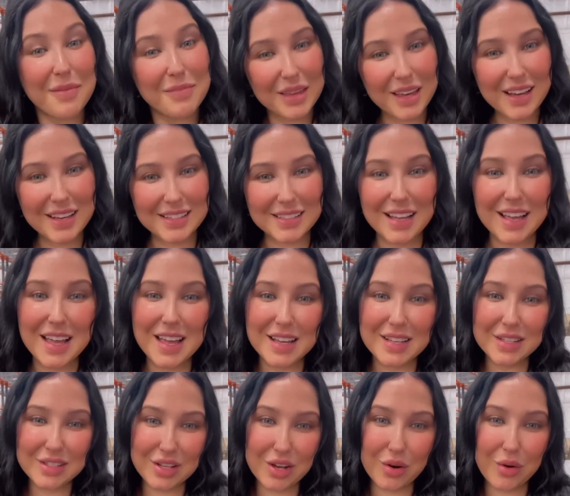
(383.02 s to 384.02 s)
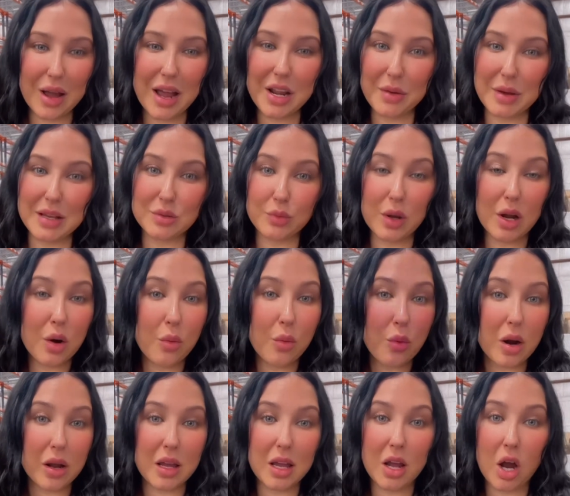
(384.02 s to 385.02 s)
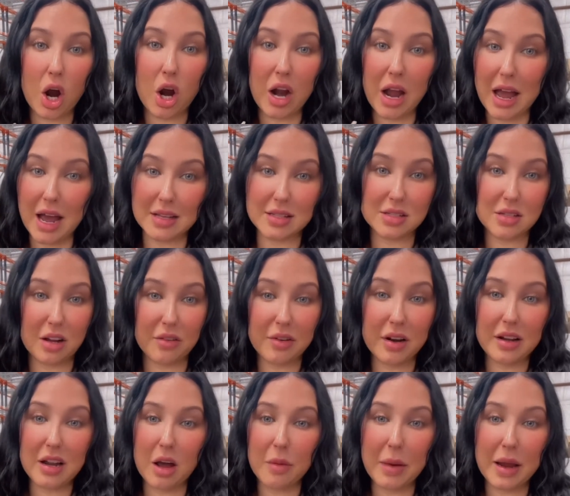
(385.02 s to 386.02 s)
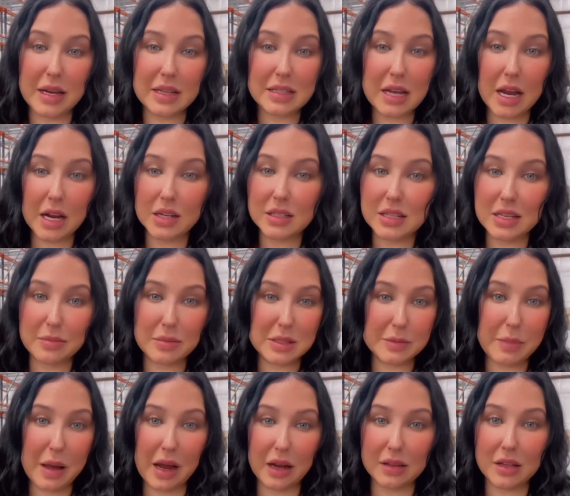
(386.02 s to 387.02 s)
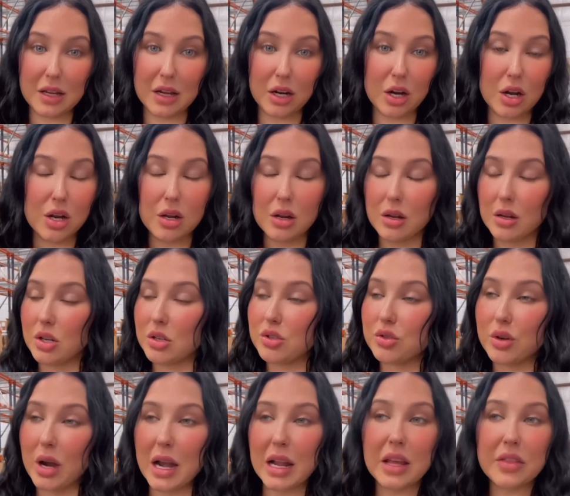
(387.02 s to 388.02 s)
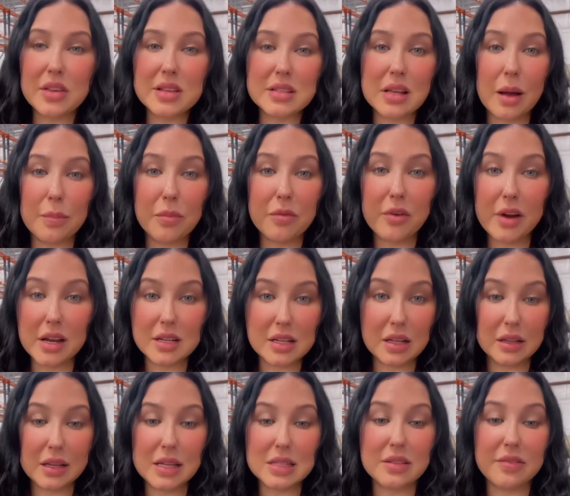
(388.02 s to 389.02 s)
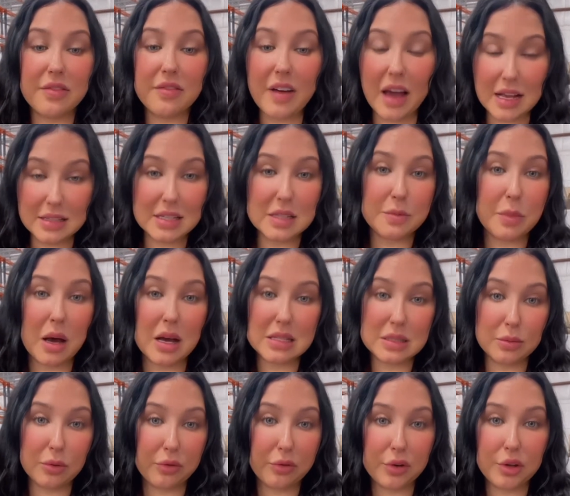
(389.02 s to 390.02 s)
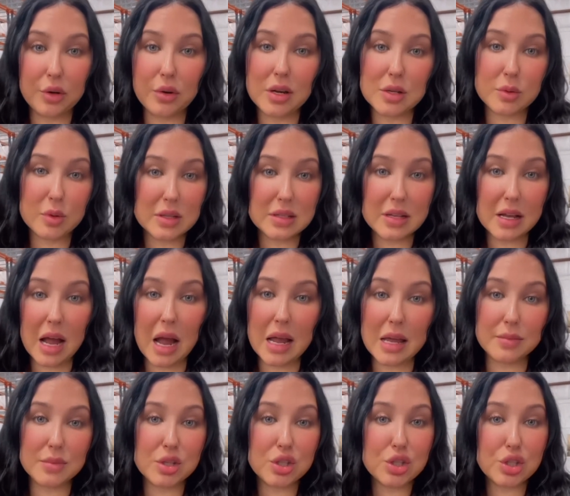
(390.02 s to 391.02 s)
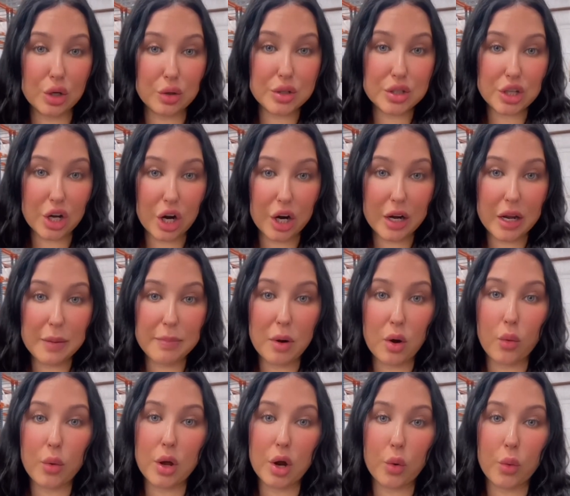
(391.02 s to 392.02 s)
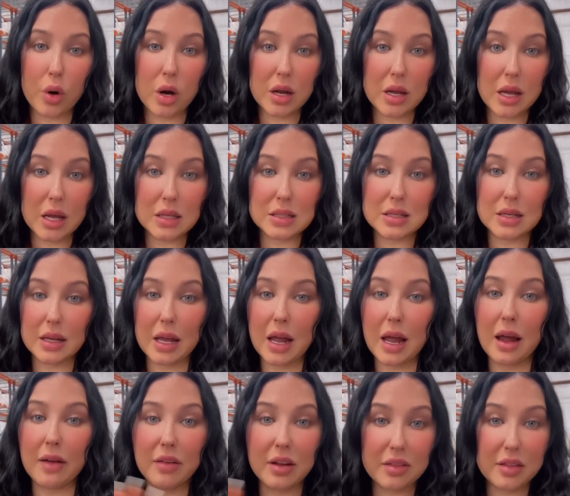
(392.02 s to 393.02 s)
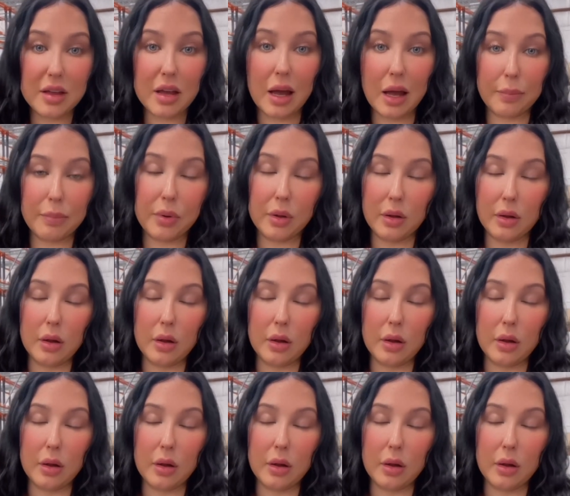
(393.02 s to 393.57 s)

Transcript: because. So anyways, we are working our asses off right now. My entire team is back there trying to get this up frantically as fast as possible for you. I just want to say I am so sorry, but we are working to get everything up